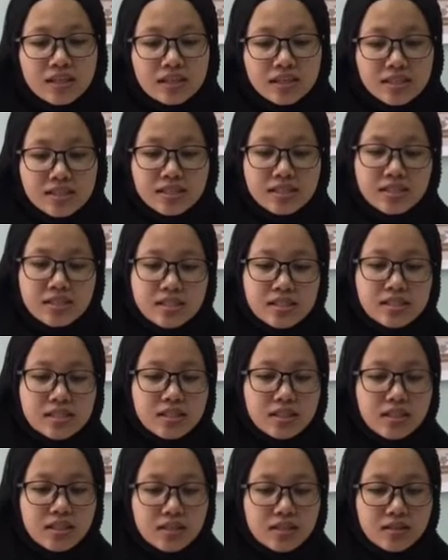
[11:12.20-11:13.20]
this
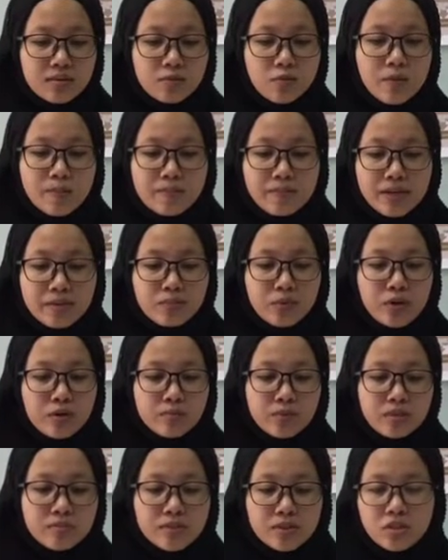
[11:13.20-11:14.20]
is the main
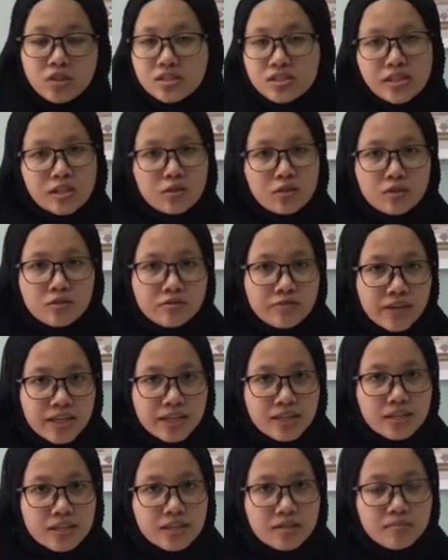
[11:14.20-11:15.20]
problem because they couldn't
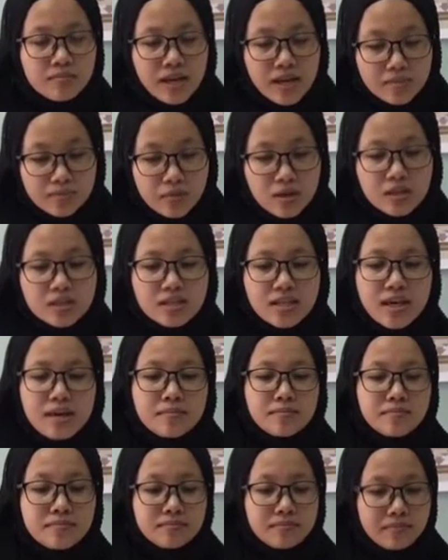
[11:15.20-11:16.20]
find the black box,
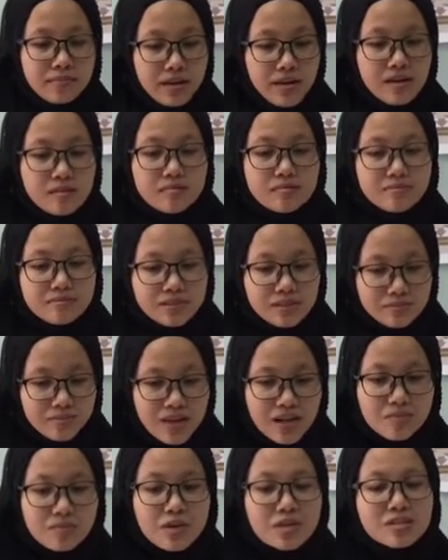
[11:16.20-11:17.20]
and the
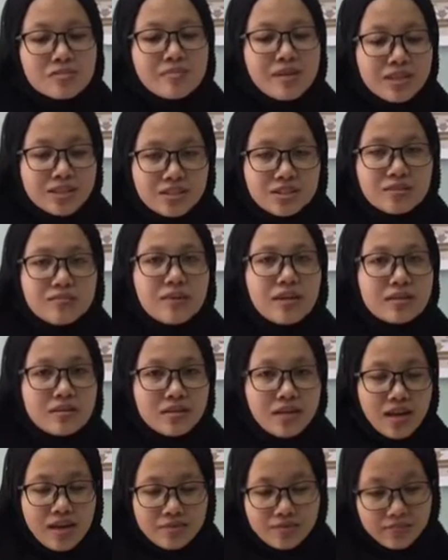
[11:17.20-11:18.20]
black box battery
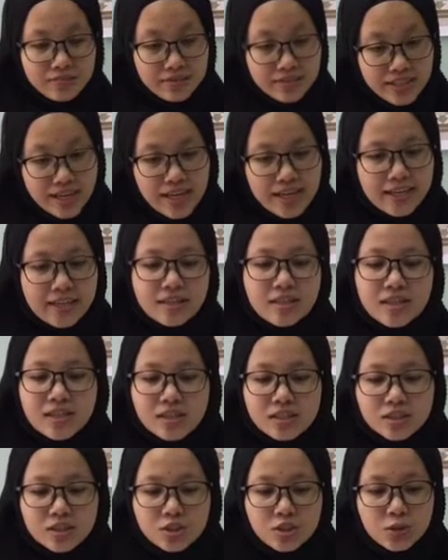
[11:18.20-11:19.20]
might have died.
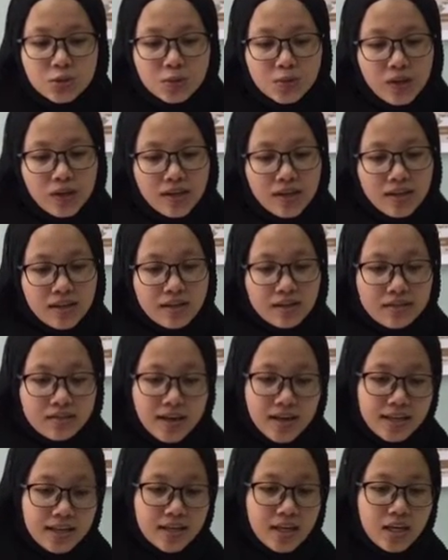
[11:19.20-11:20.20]
So
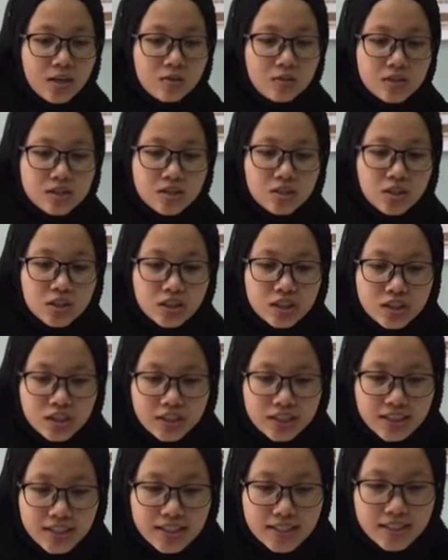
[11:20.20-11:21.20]
right now the
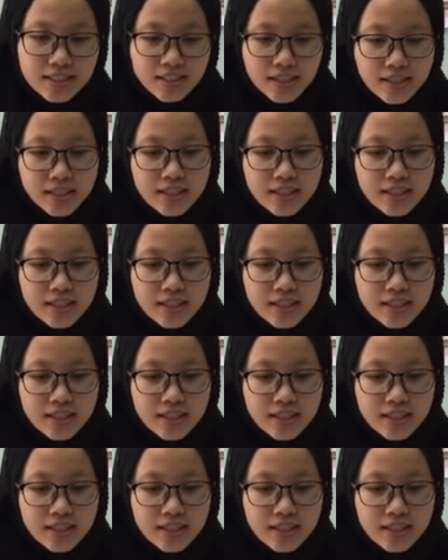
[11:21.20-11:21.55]
solution is